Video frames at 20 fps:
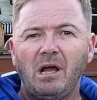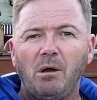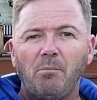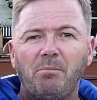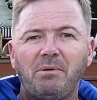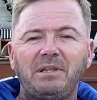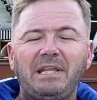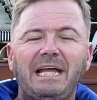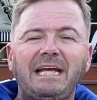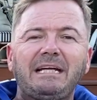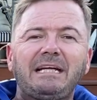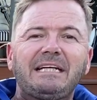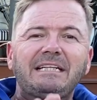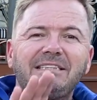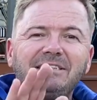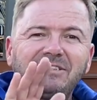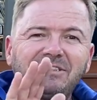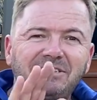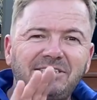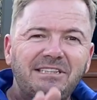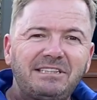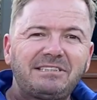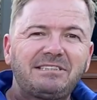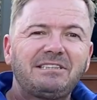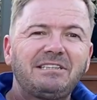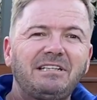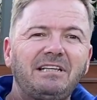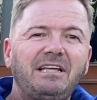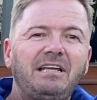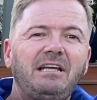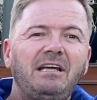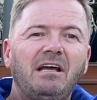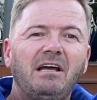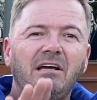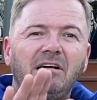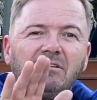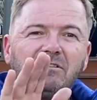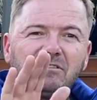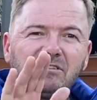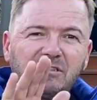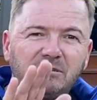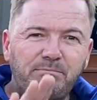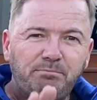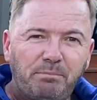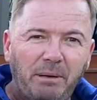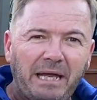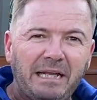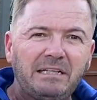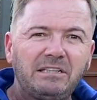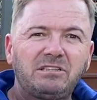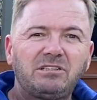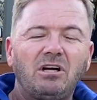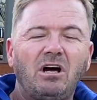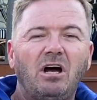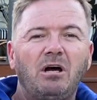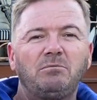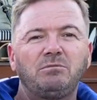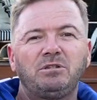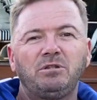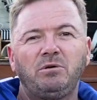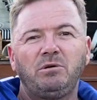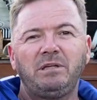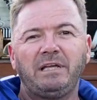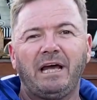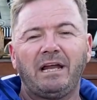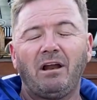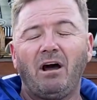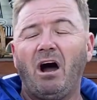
But they consistently spend time doing that.